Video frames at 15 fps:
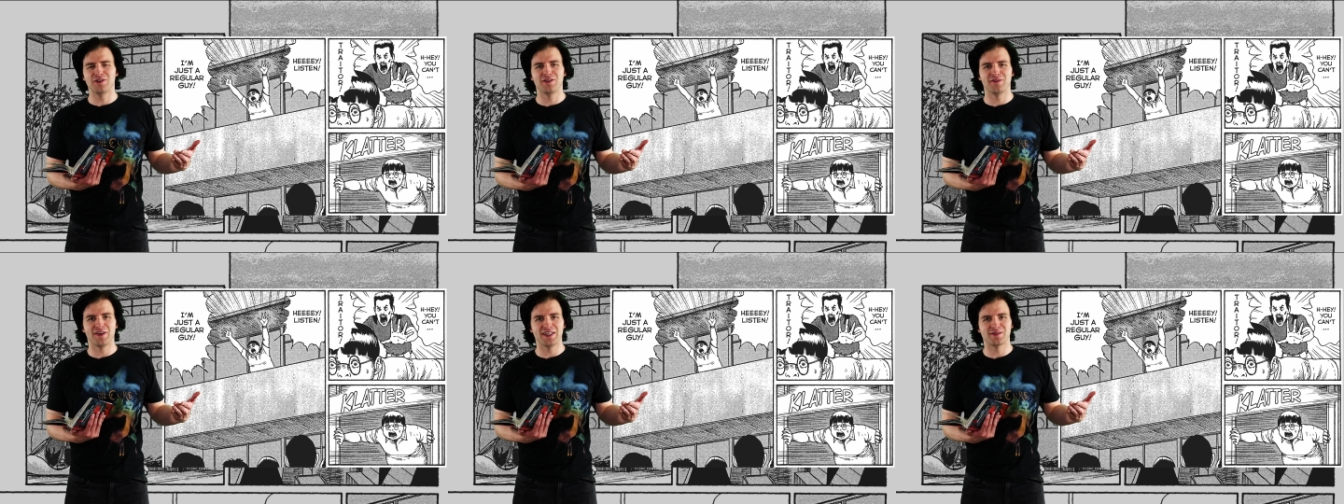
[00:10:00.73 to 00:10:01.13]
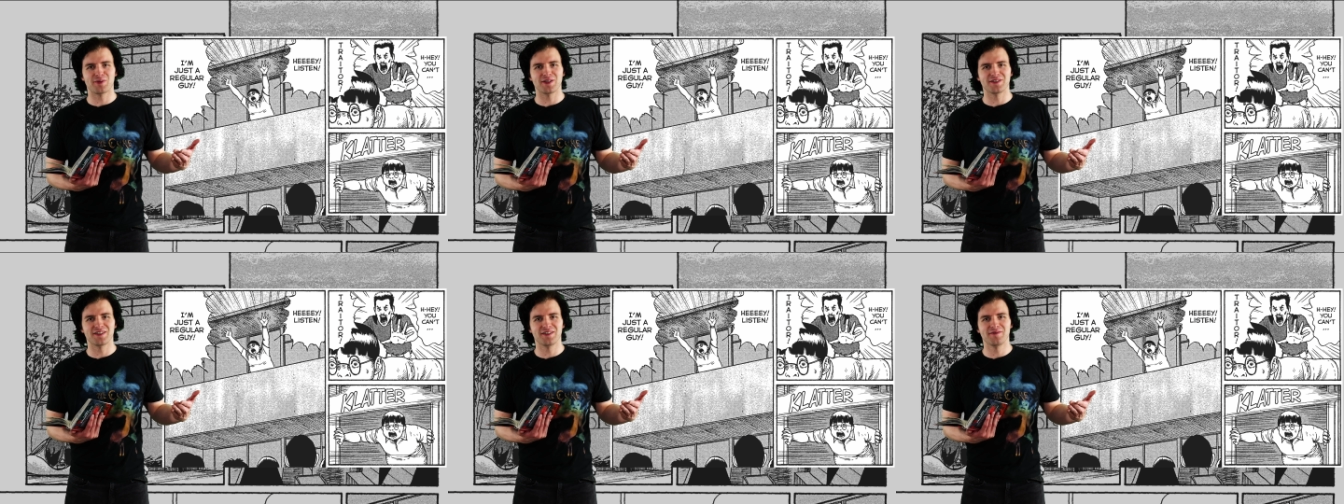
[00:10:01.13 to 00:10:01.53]
to the vice
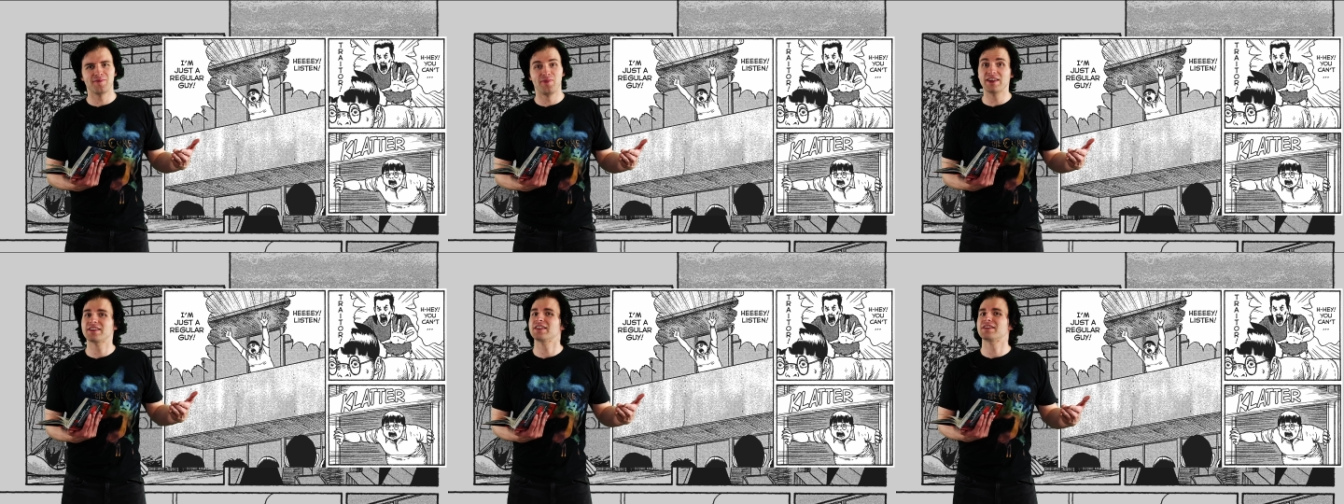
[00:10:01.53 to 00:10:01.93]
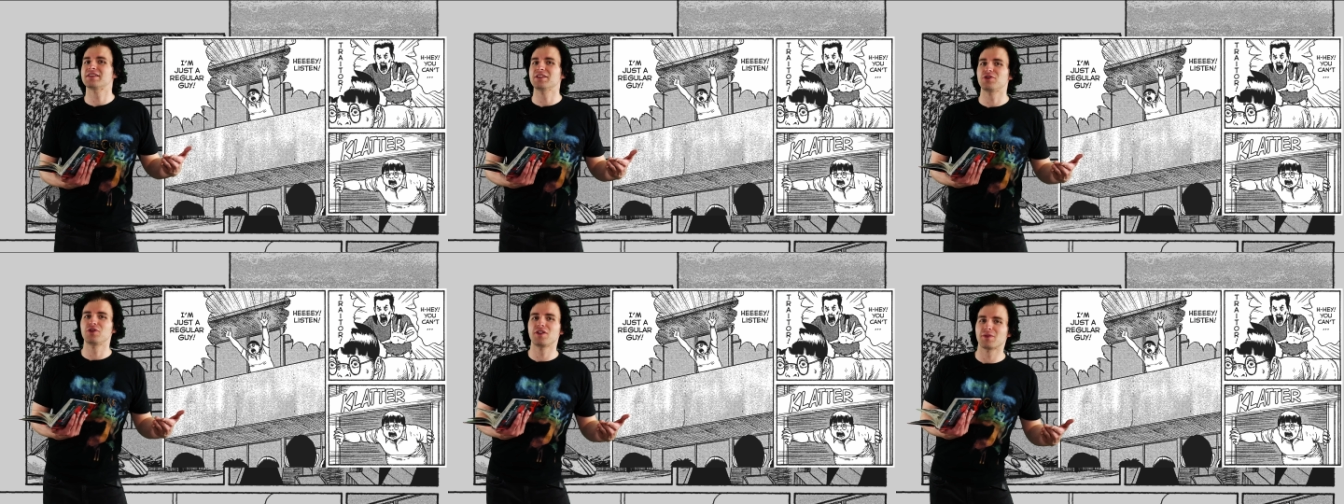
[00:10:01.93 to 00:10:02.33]
president, the
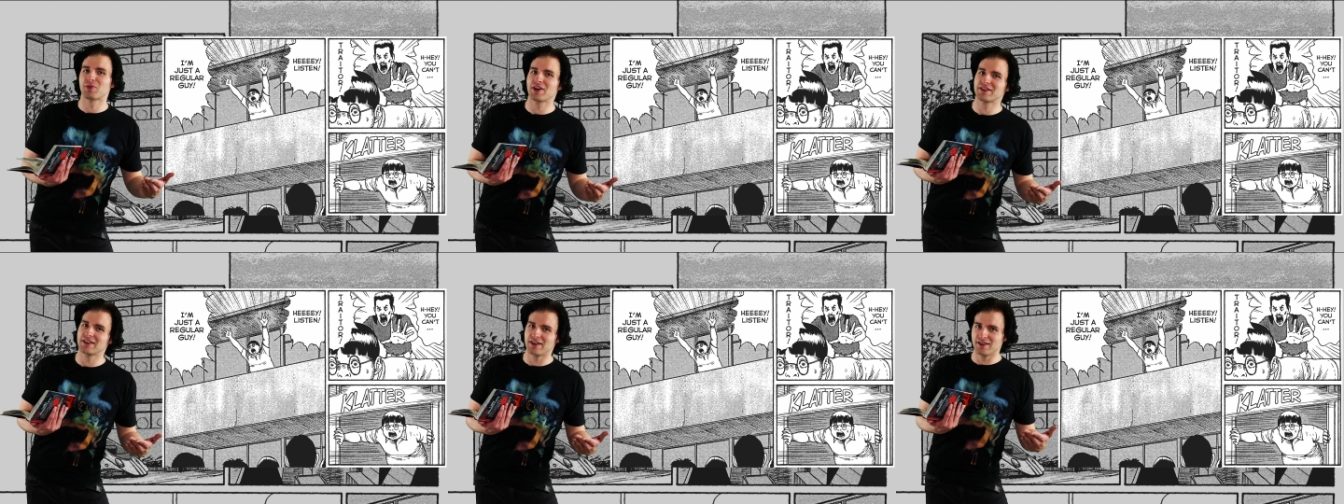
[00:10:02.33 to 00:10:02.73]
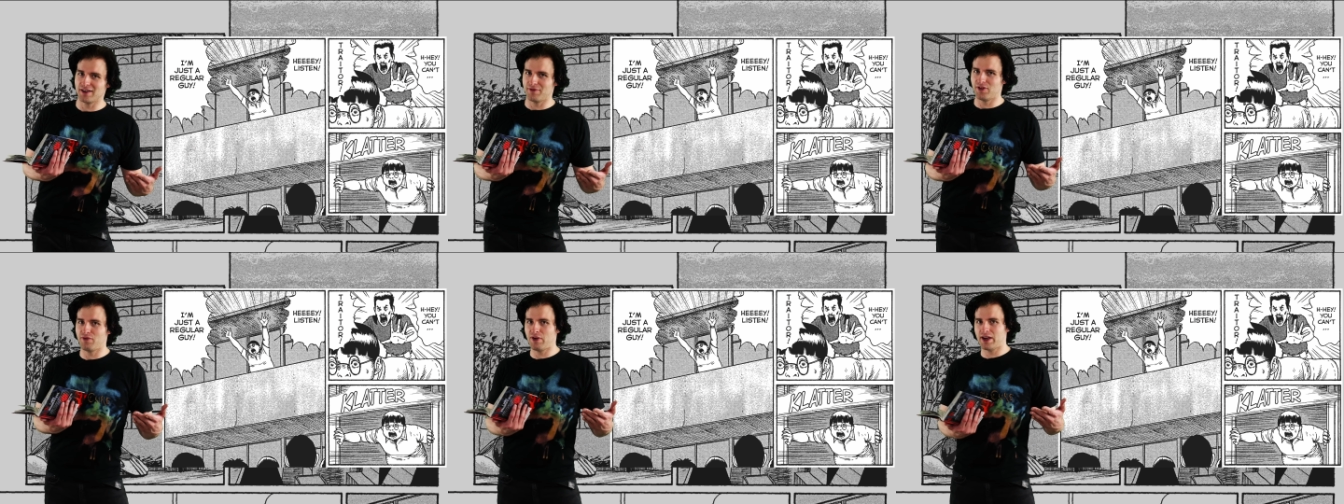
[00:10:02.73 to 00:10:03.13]
assistant to the president
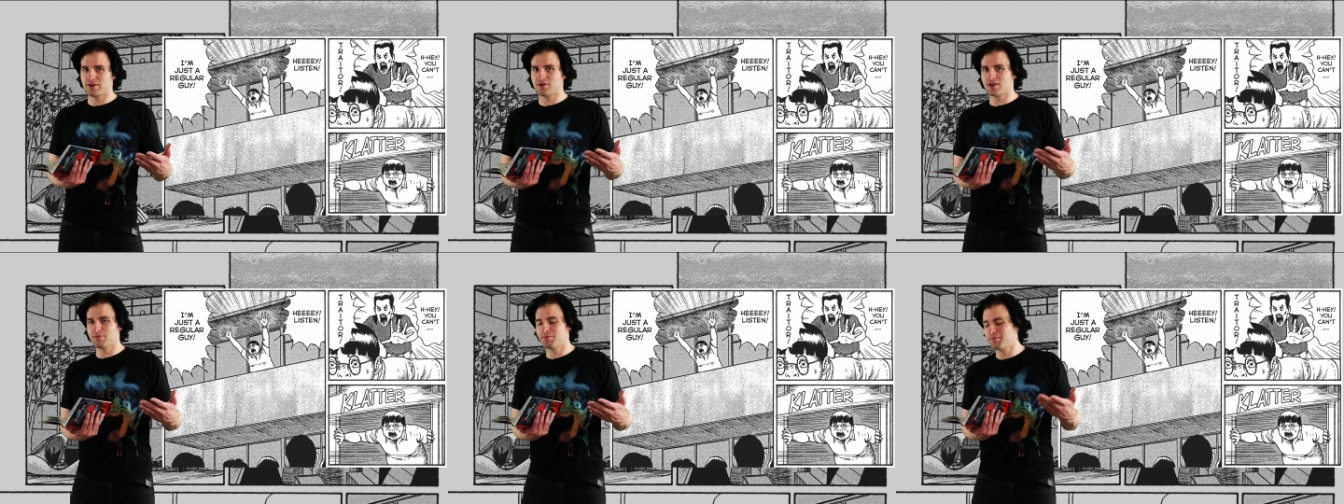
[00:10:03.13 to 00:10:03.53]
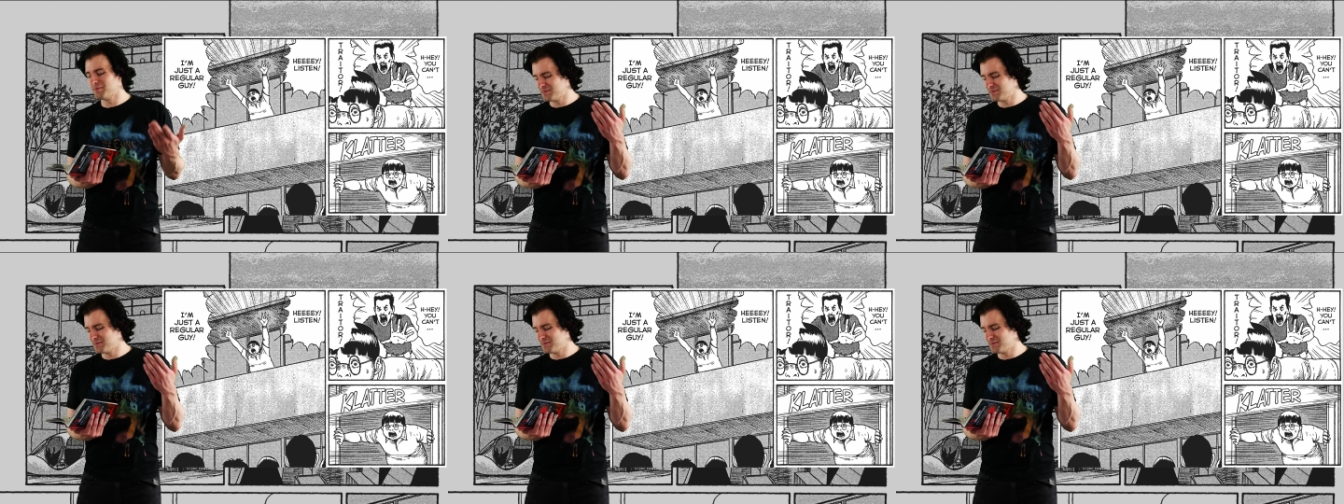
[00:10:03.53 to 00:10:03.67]
of the fan club.